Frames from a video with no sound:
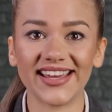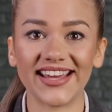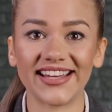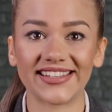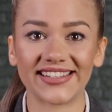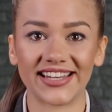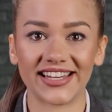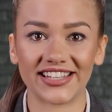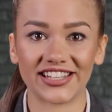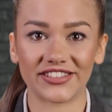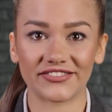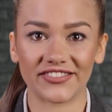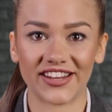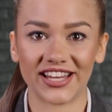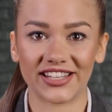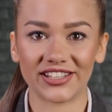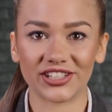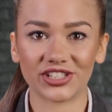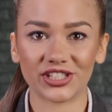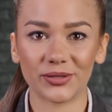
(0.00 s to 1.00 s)
and take
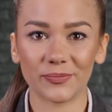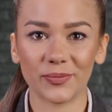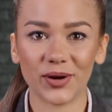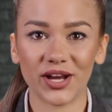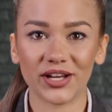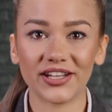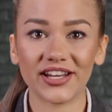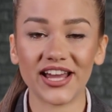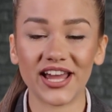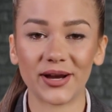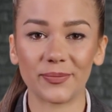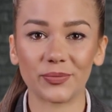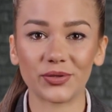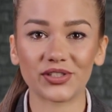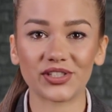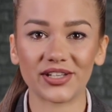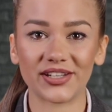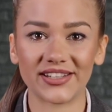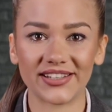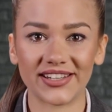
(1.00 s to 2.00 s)
advantage of market
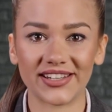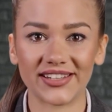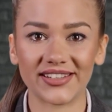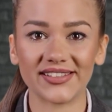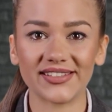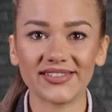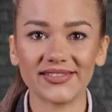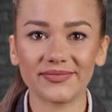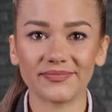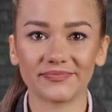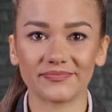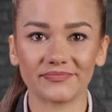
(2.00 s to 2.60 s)
opportunities.